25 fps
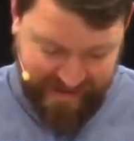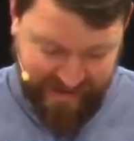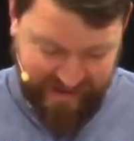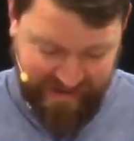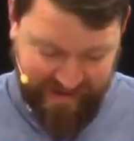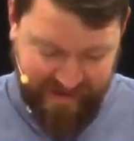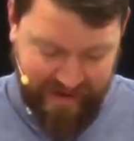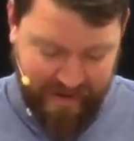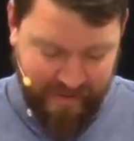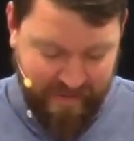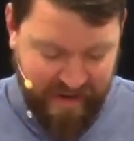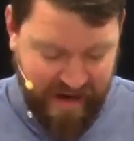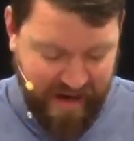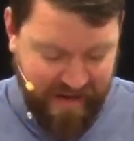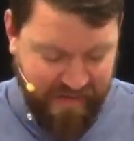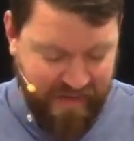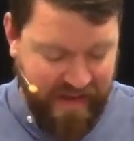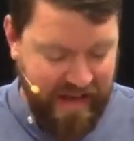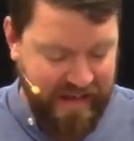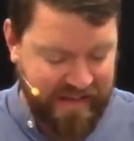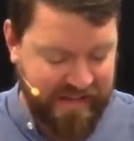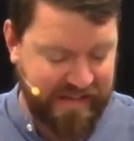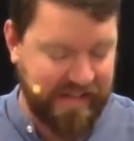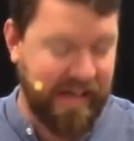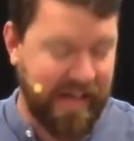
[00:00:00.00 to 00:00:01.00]
about
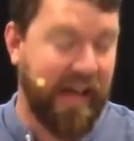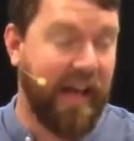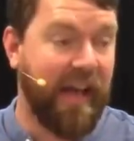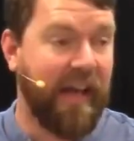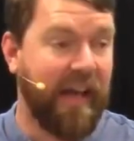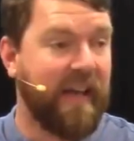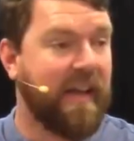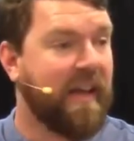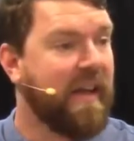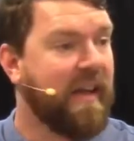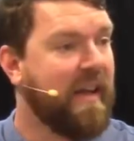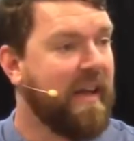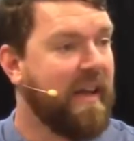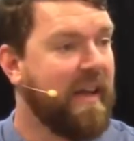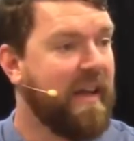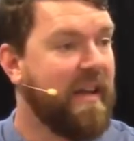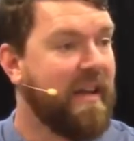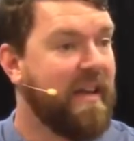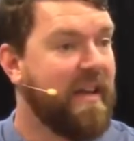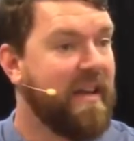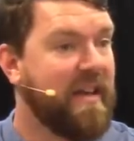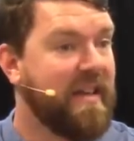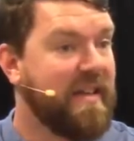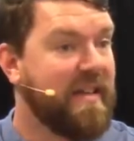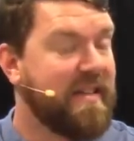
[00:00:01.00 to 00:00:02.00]
that day
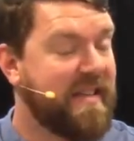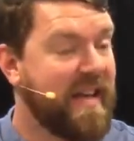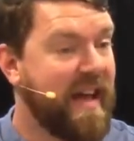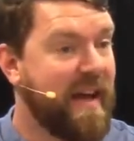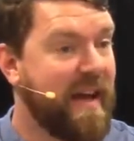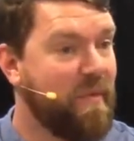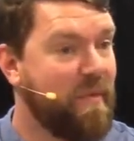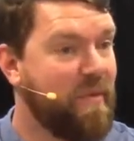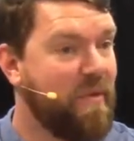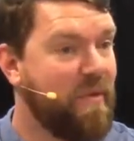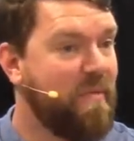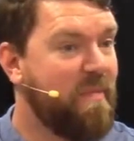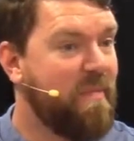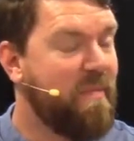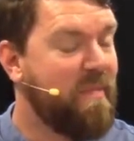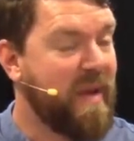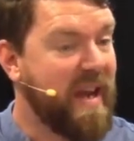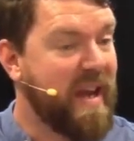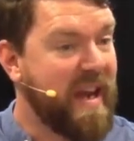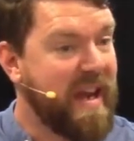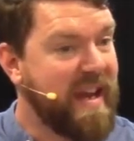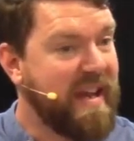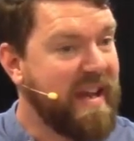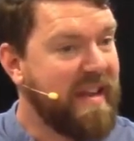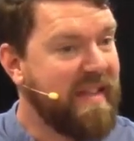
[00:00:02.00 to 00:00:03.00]
is that we'll
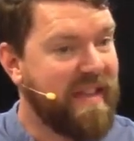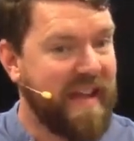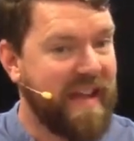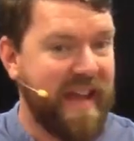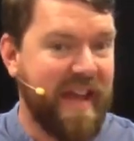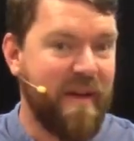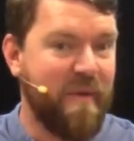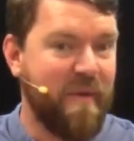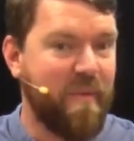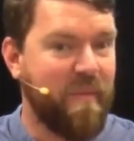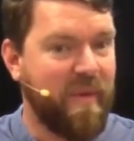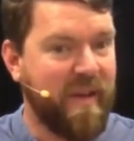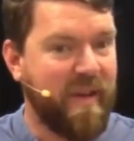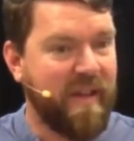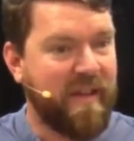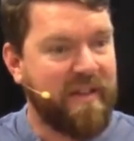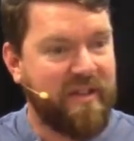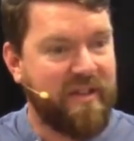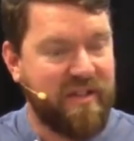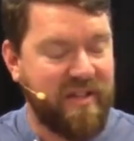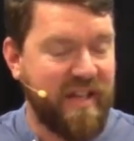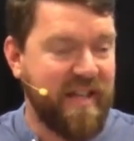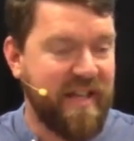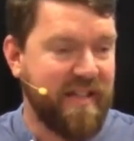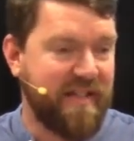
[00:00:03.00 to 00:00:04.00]
be there with
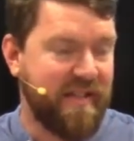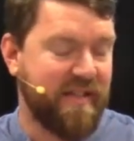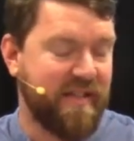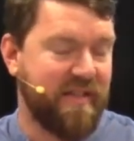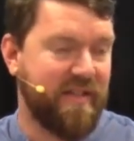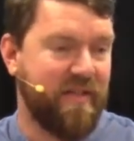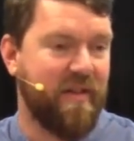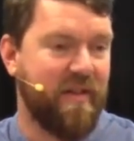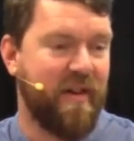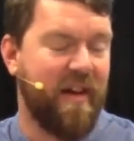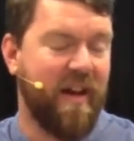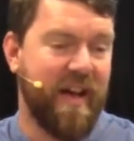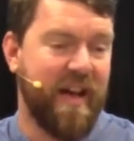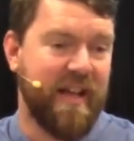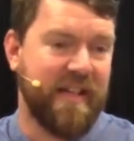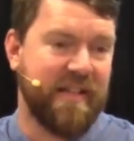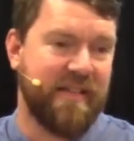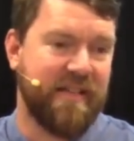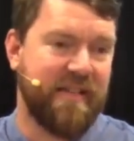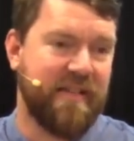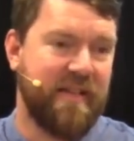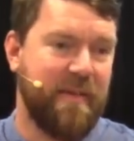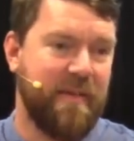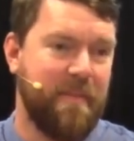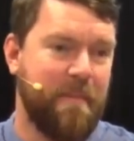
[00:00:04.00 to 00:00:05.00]
Jesus
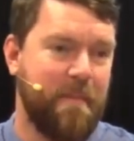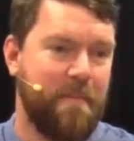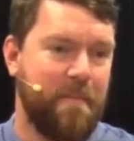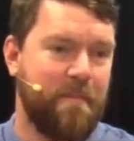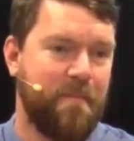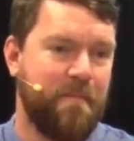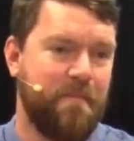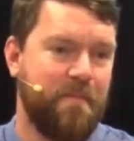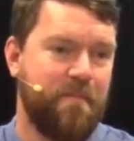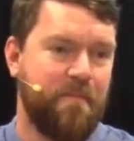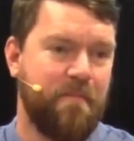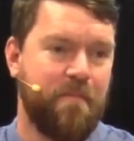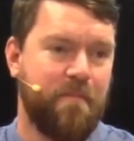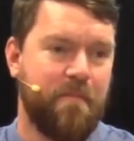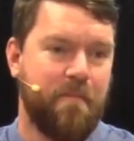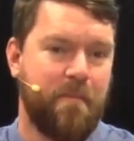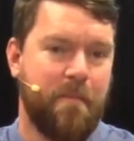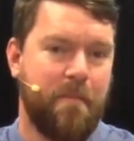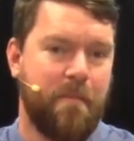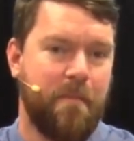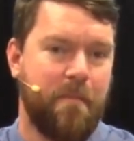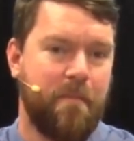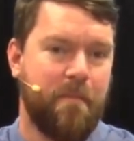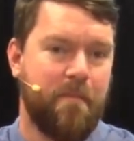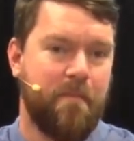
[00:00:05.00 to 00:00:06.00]
Christ.
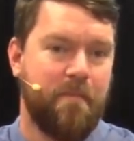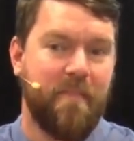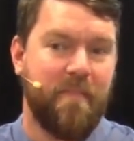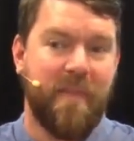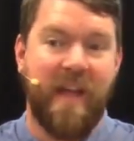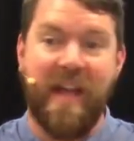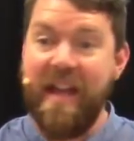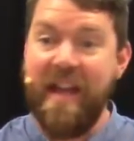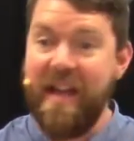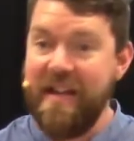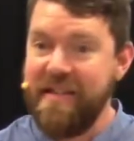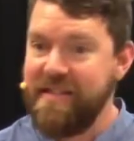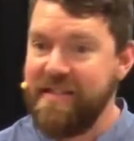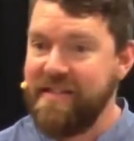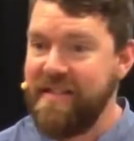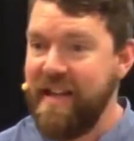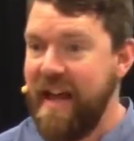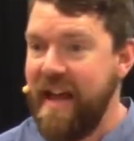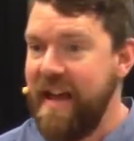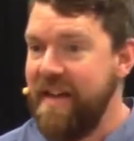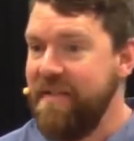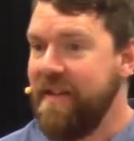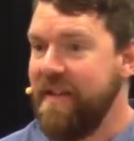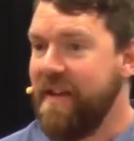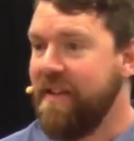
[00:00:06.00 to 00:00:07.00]
Our
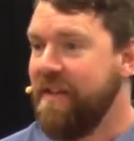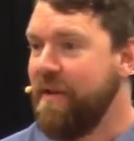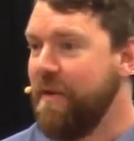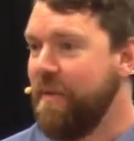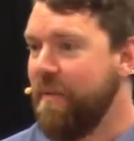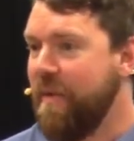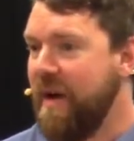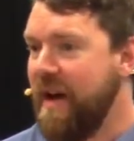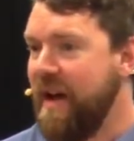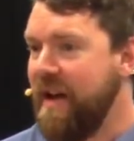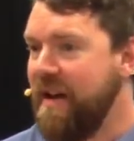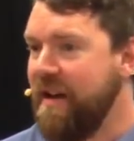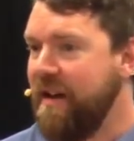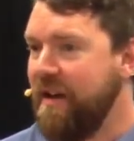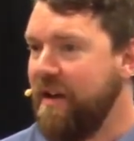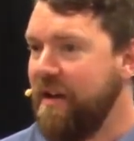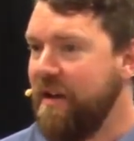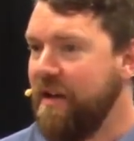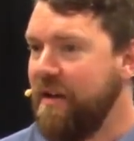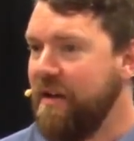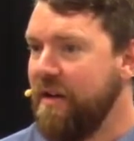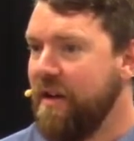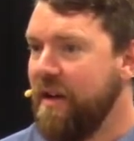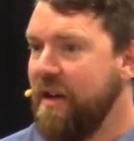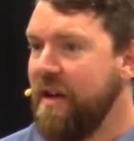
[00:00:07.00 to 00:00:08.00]
Saviour, the one
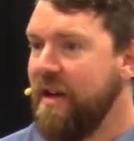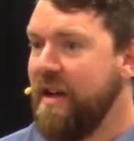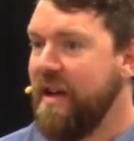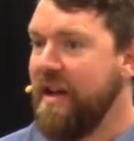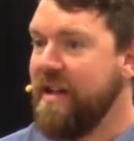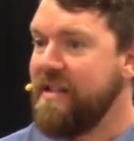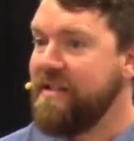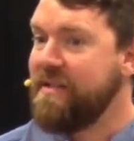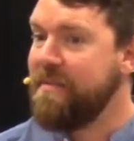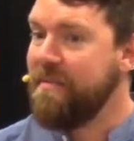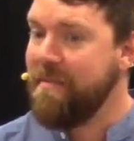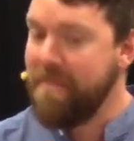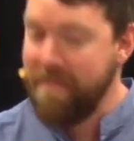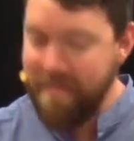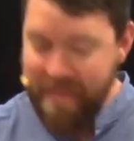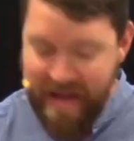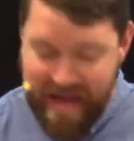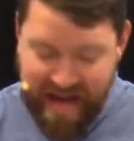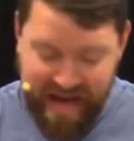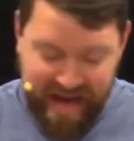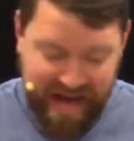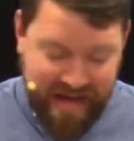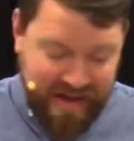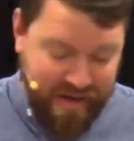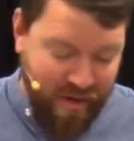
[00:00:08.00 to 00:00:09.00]
who has
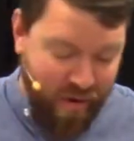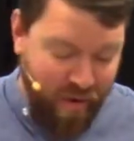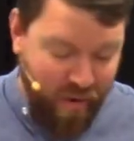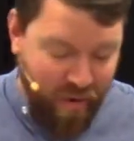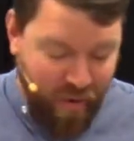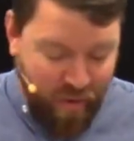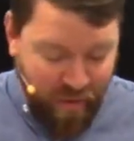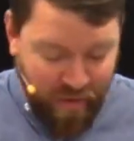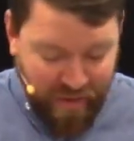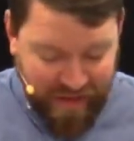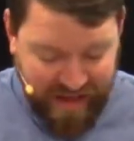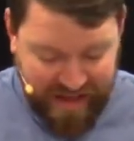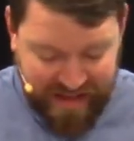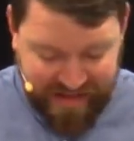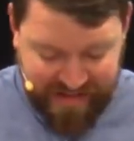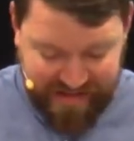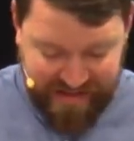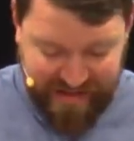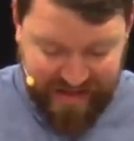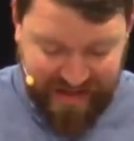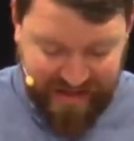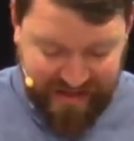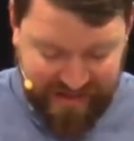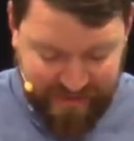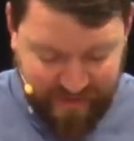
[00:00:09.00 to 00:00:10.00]
made all these
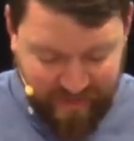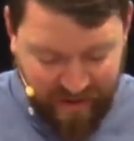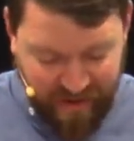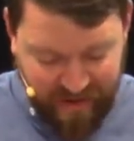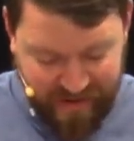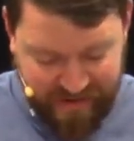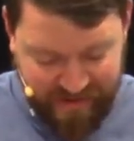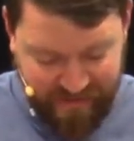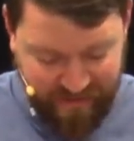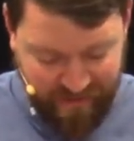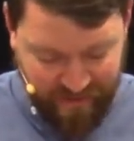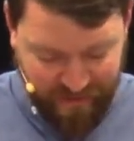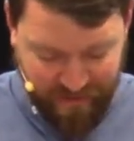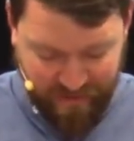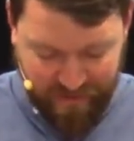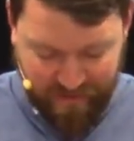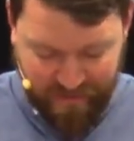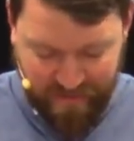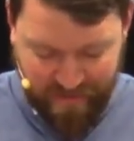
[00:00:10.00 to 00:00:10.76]
things possible.